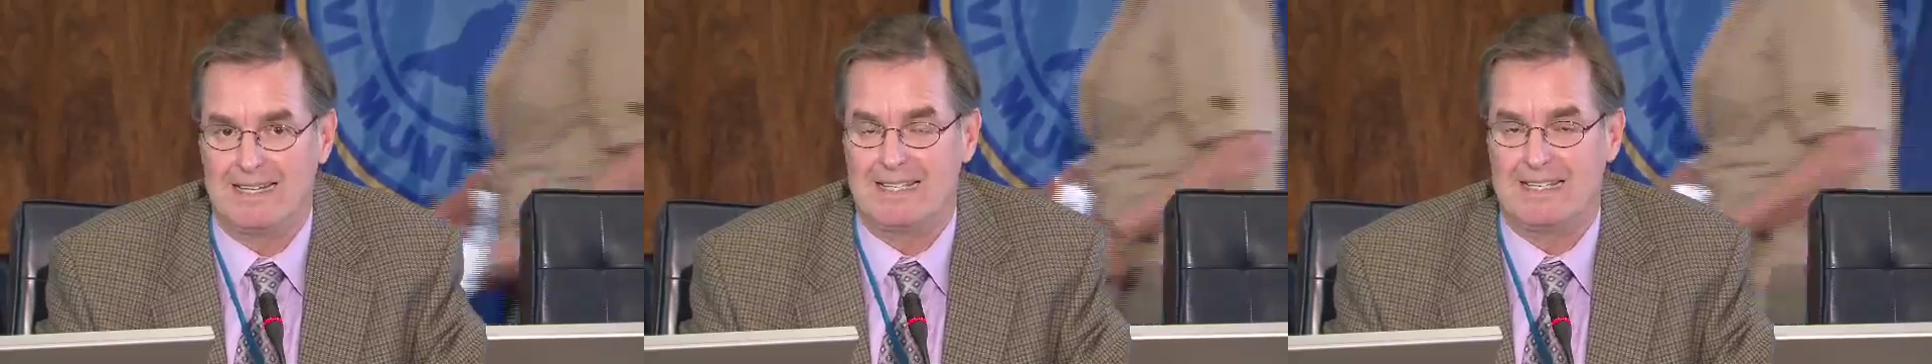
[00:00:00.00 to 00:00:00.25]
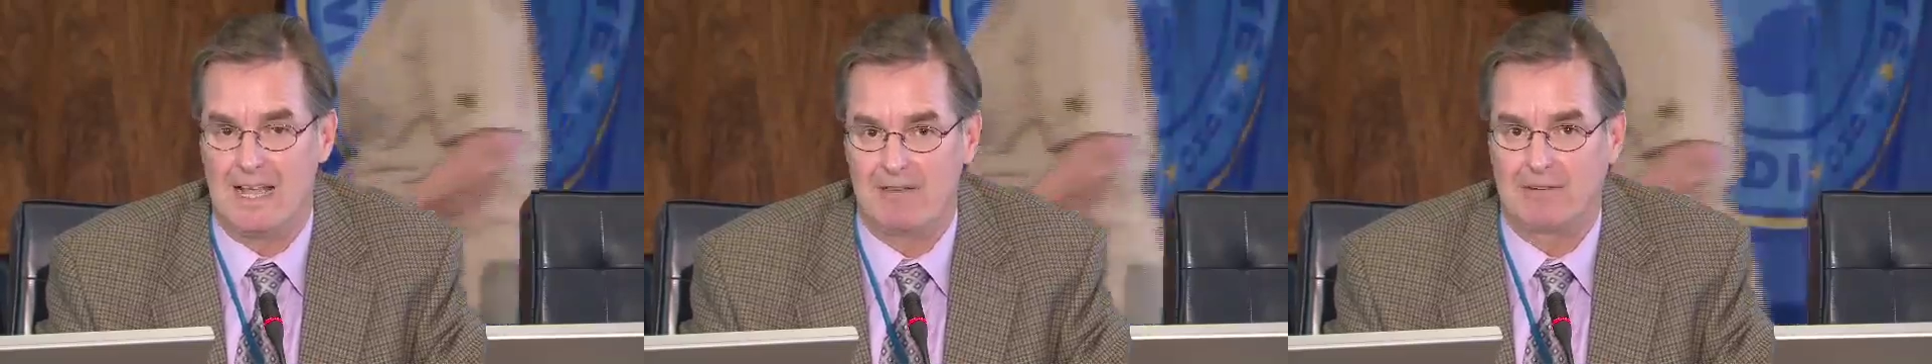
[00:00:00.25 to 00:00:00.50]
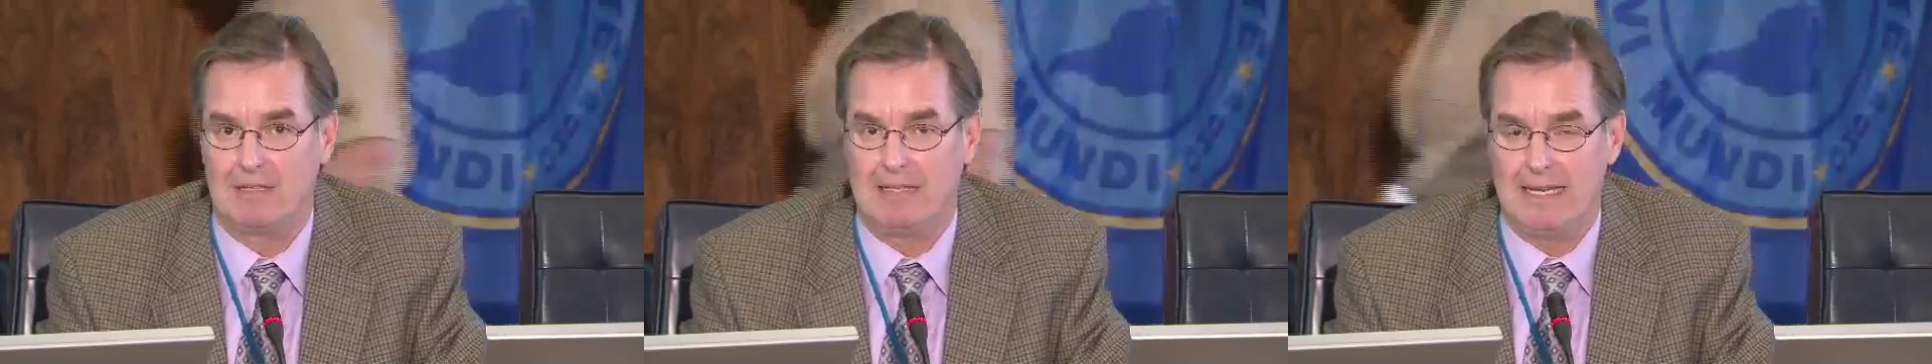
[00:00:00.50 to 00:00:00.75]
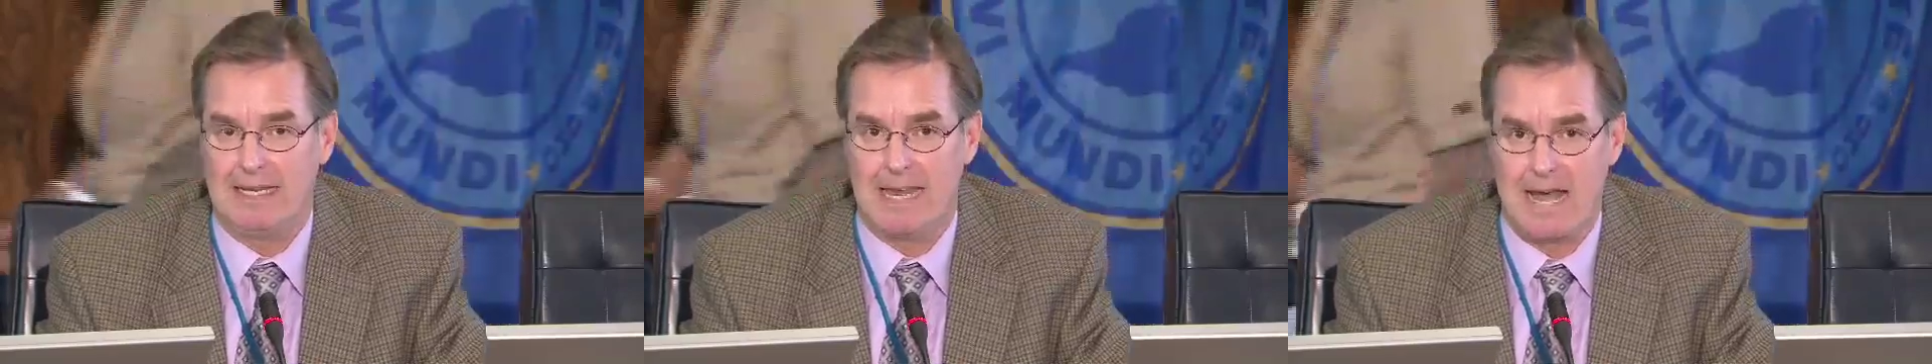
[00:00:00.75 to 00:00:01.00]
is
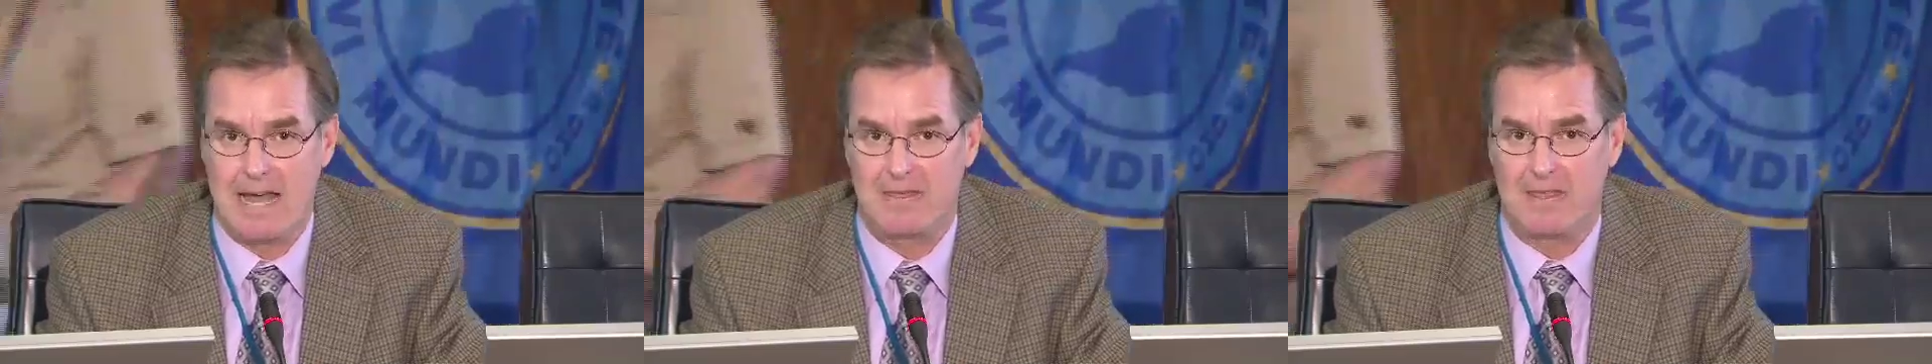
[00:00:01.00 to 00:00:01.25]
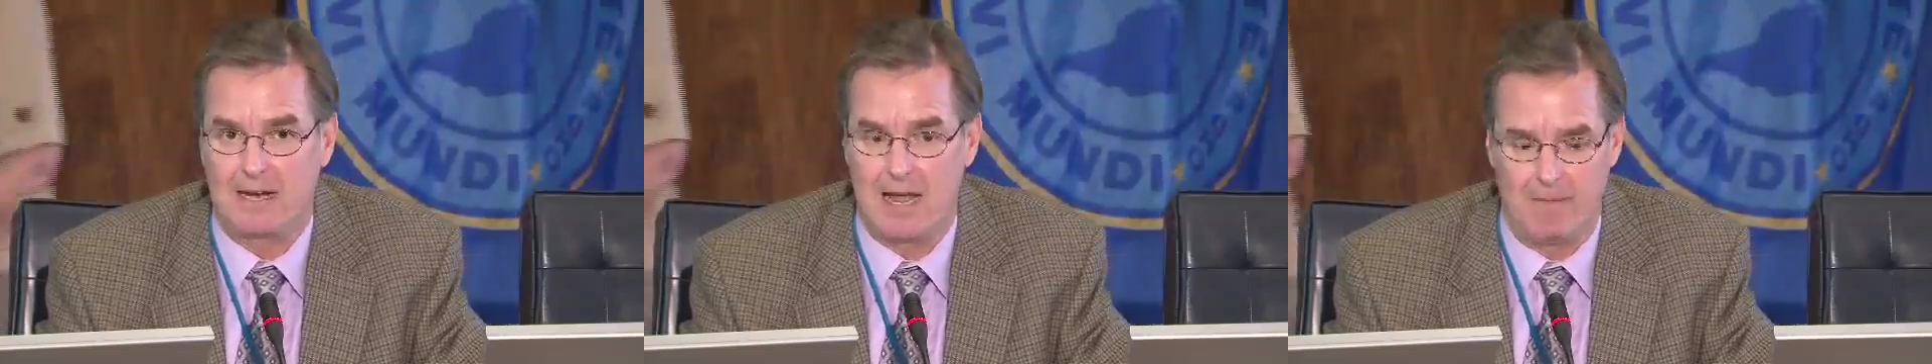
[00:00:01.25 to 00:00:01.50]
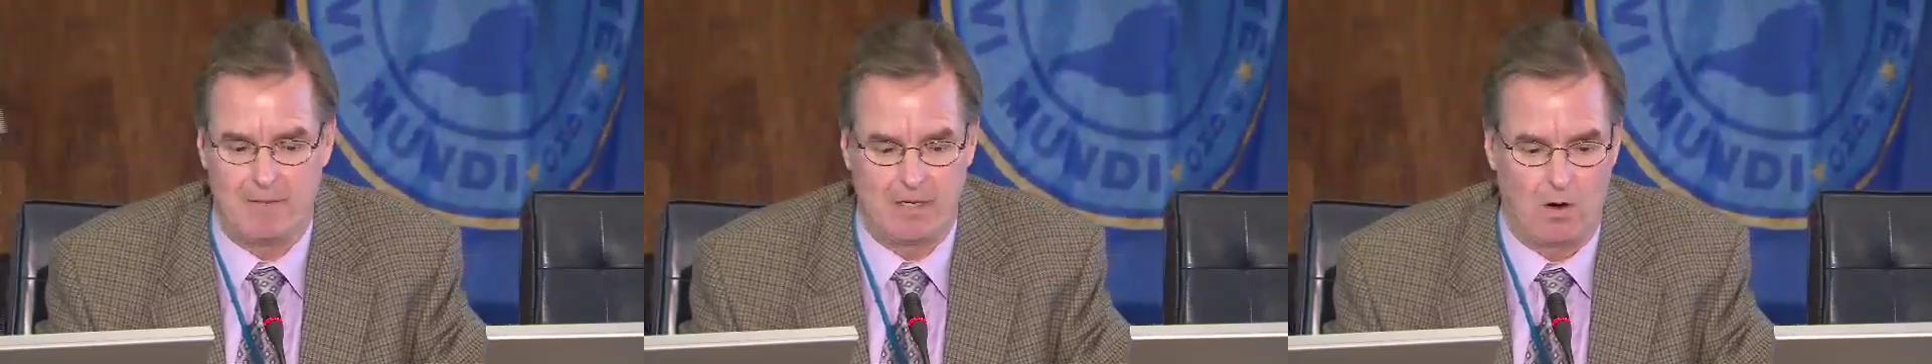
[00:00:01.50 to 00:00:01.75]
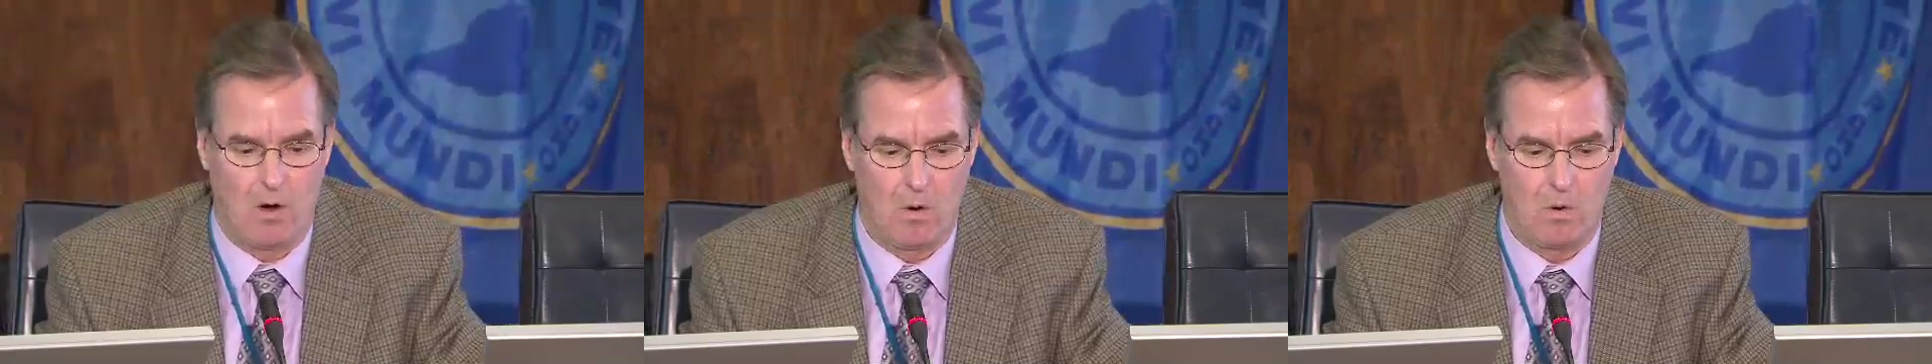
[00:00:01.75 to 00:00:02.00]
definitely not the
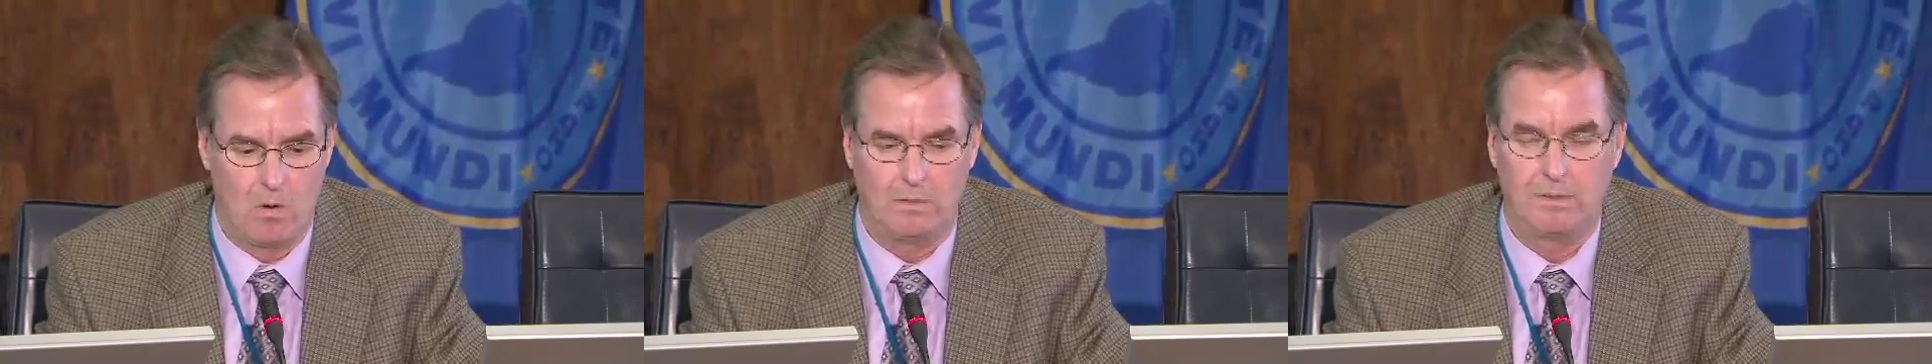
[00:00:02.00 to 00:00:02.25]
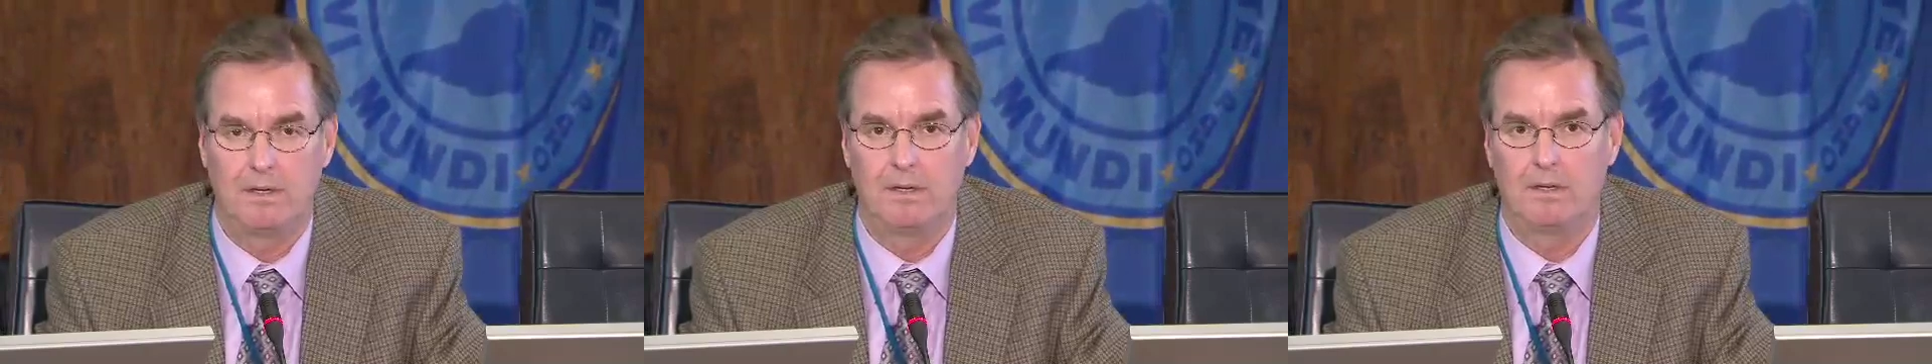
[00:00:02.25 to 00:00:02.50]
common cold.